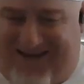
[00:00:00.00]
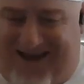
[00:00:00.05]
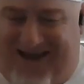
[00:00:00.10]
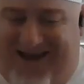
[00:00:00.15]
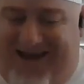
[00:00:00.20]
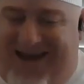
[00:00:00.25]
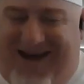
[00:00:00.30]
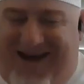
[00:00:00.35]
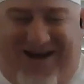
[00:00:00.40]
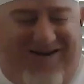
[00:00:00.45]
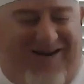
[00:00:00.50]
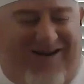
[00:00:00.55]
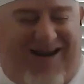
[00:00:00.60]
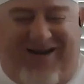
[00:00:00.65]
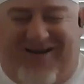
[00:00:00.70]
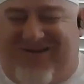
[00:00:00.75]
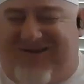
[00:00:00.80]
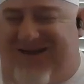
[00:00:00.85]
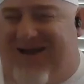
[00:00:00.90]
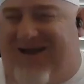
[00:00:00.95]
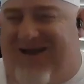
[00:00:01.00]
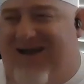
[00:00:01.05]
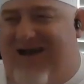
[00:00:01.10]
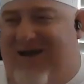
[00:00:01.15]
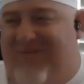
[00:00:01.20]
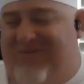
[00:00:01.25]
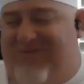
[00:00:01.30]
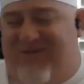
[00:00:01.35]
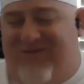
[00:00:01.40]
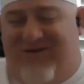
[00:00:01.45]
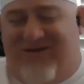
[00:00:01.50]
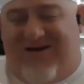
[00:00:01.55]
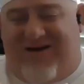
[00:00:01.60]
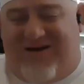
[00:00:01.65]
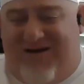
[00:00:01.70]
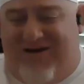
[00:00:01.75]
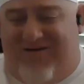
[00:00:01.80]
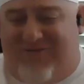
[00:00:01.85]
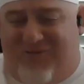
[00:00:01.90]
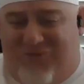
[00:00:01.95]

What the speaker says: I absolutely loved